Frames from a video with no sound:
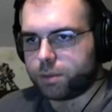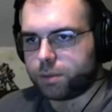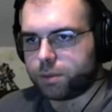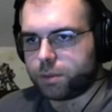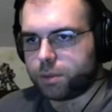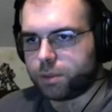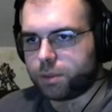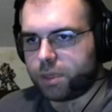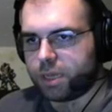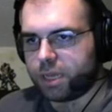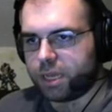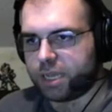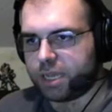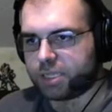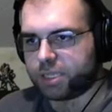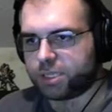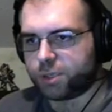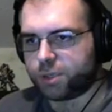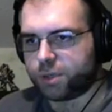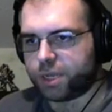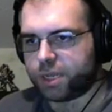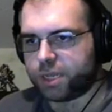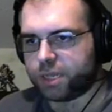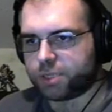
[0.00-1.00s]
As you
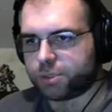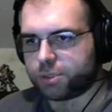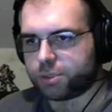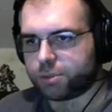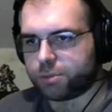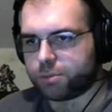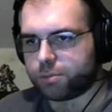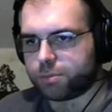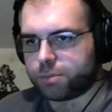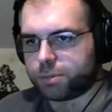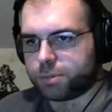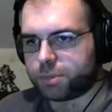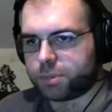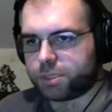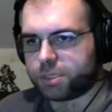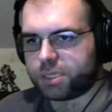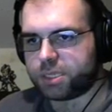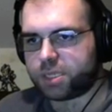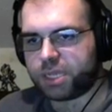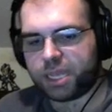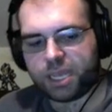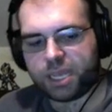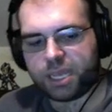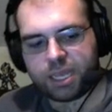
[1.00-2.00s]
guys are
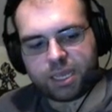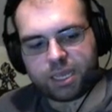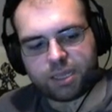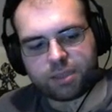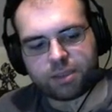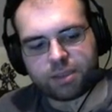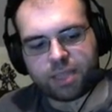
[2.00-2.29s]
seeing, that